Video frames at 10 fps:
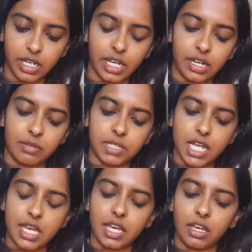and I'm
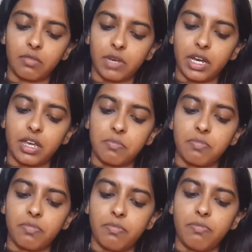taking my
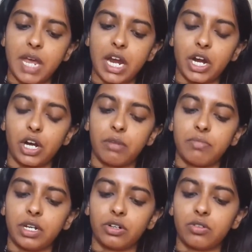
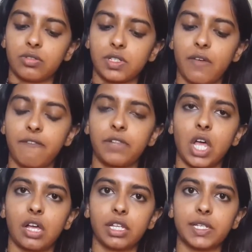BareMinerals
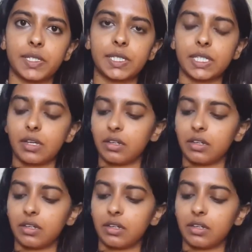Flawless